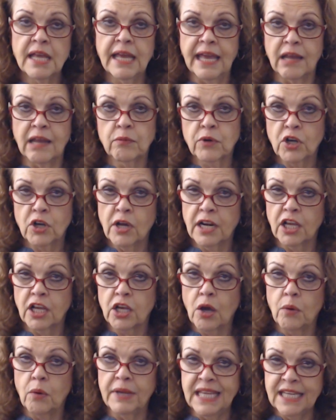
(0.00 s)
and we're going to
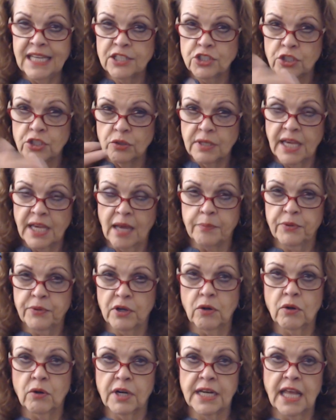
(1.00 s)
go into
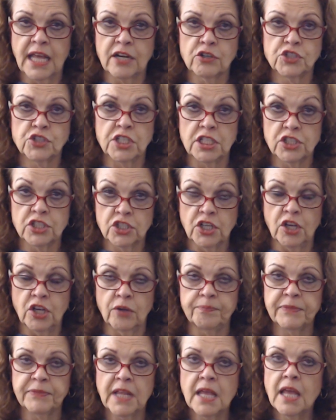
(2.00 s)
Capricorn energy
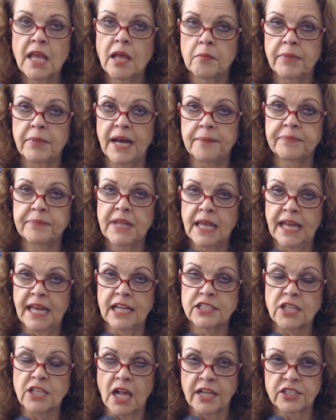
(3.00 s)
soon but
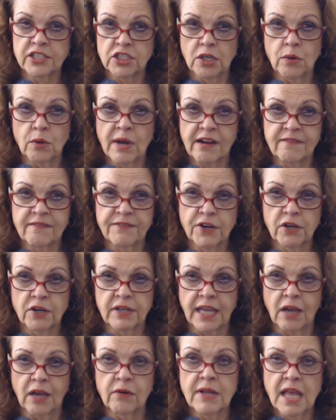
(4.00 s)
it's also our
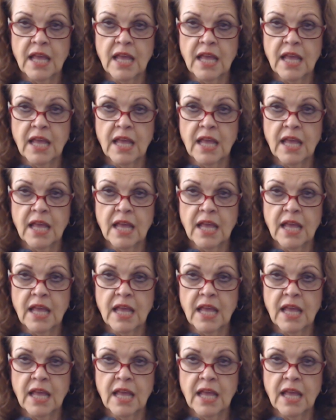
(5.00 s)
Virgo.